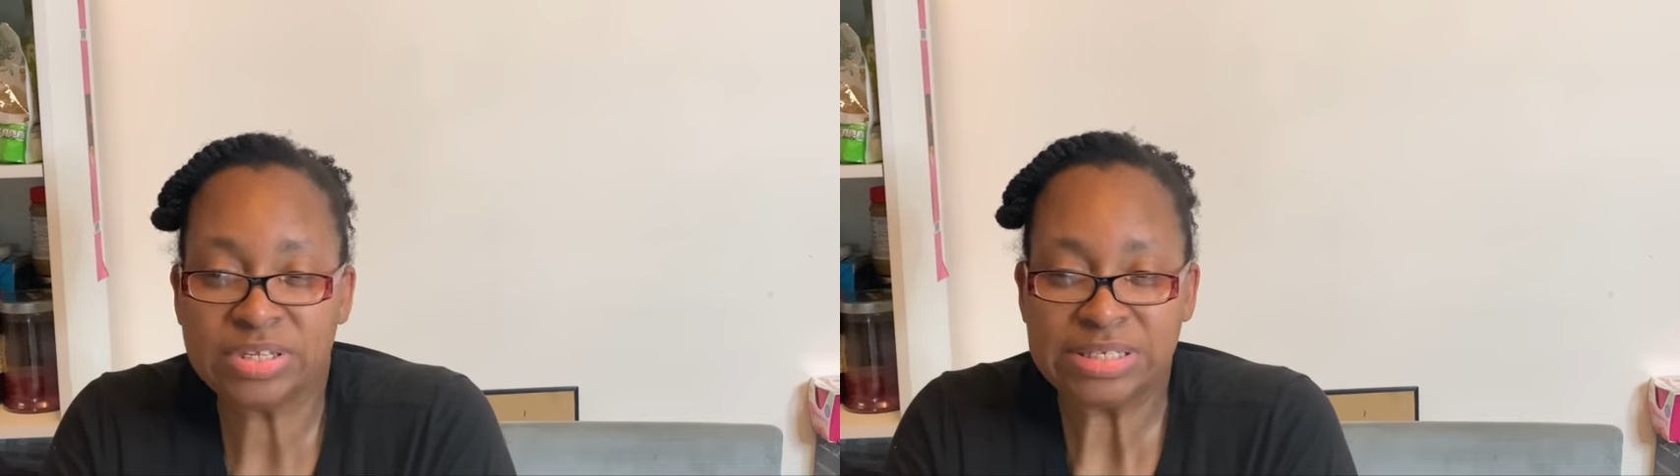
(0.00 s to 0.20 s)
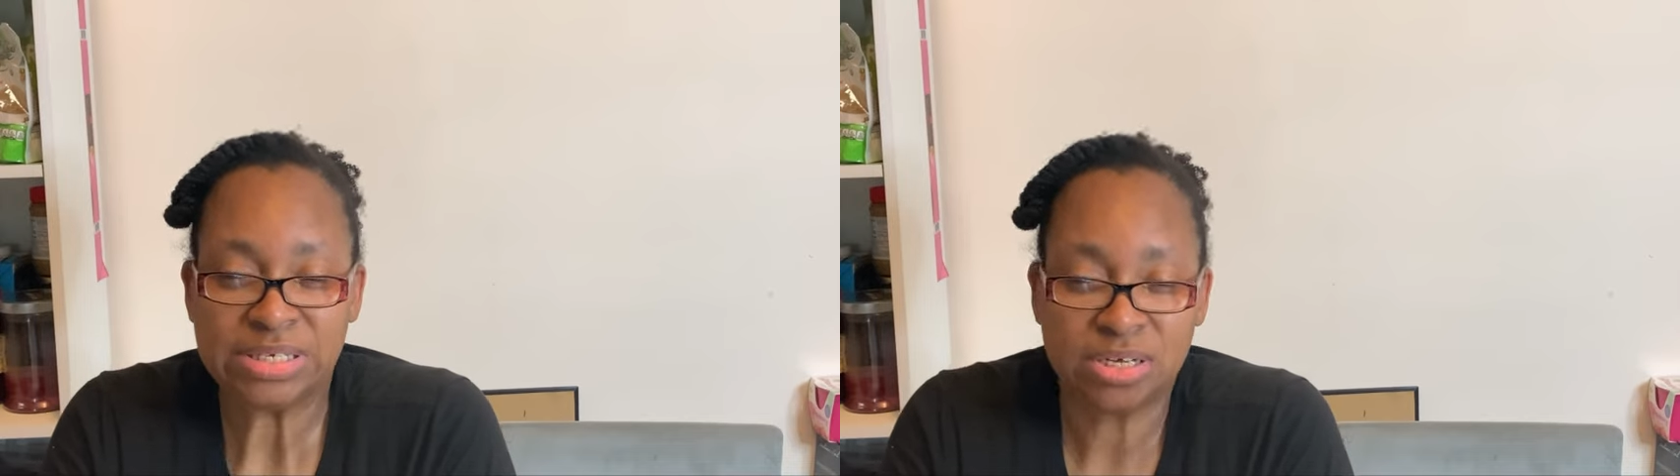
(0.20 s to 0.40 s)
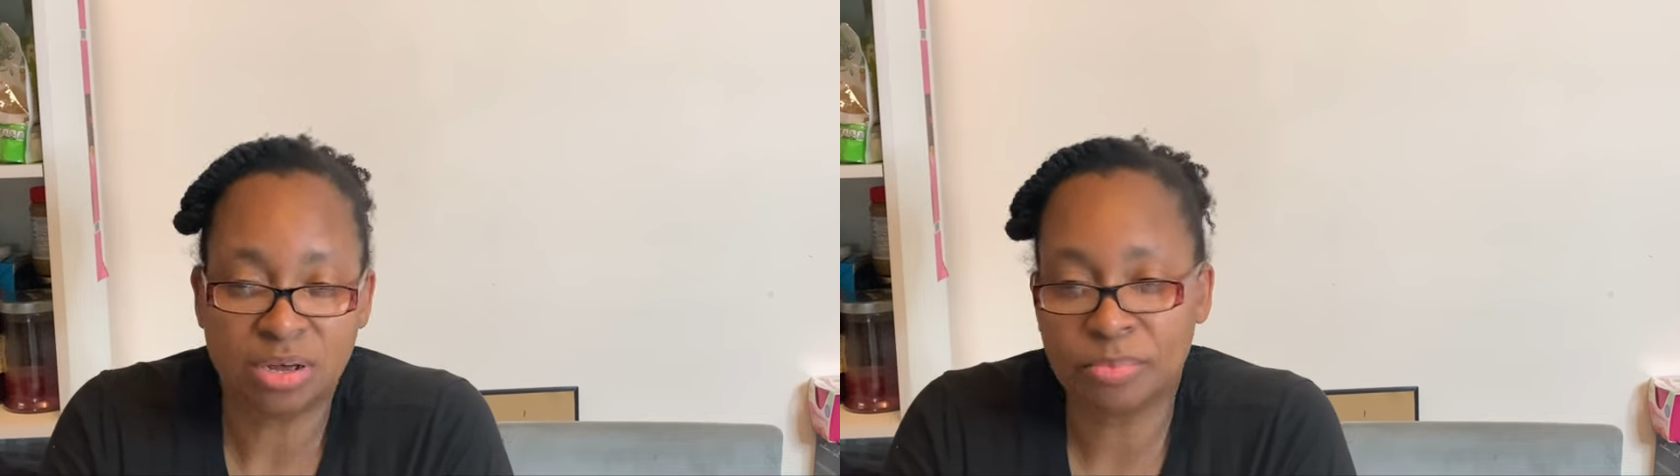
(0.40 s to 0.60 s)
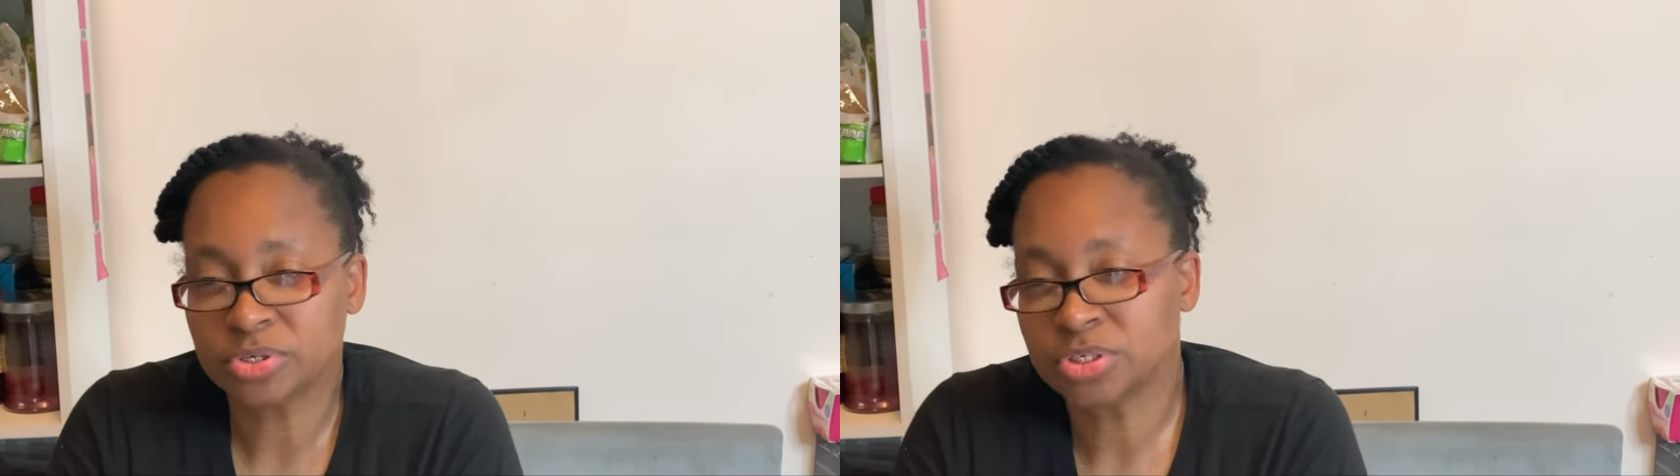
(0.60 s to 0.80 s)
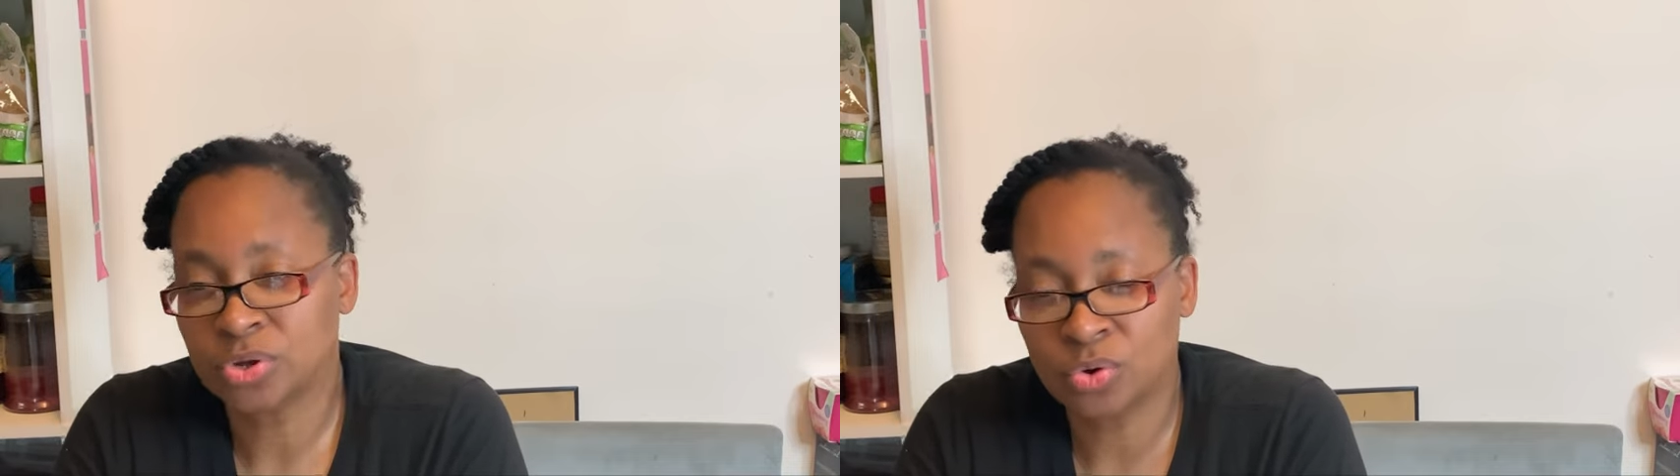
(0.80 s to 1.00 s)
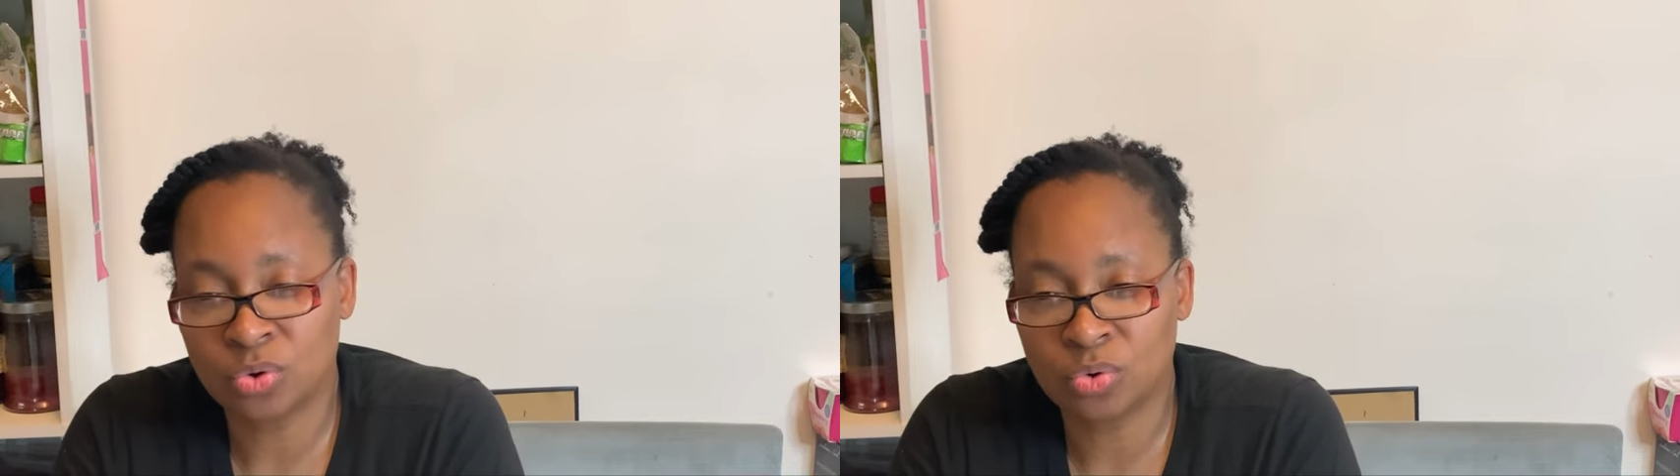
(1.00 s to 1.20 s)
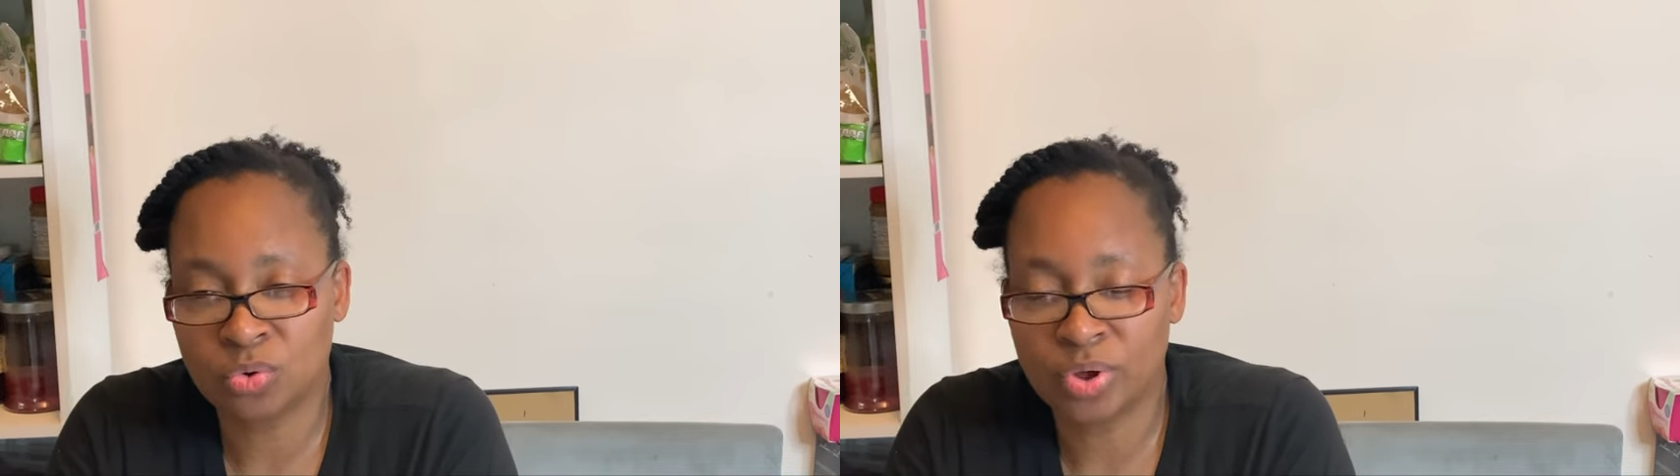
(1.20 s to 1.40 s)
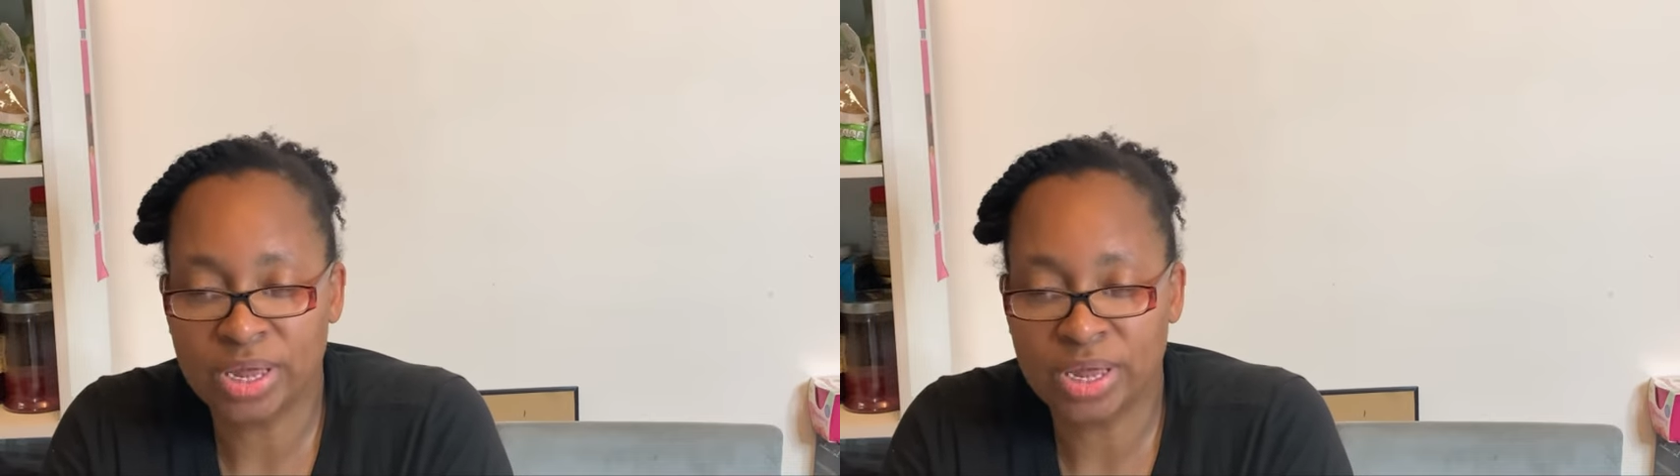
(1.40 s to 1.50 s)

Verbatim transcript: a tip or so,